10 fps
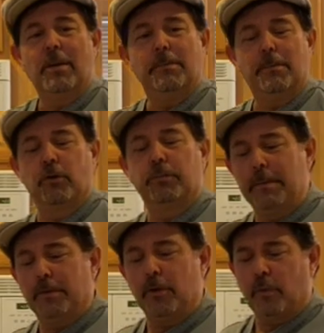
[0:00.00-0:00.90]
But most
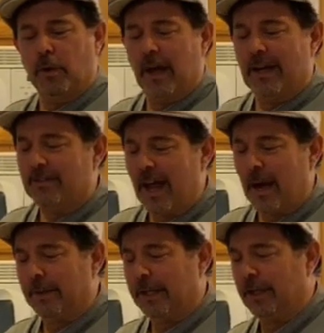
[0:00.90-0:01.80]
people don't realize how
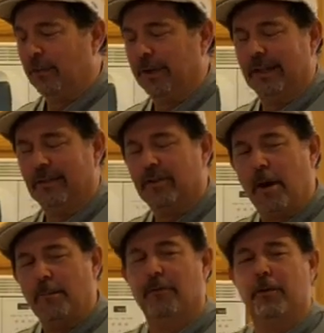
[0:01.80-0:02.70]
many ingredients
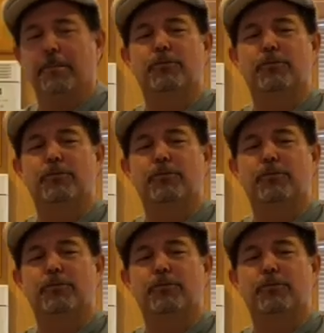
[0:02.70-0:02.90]
come from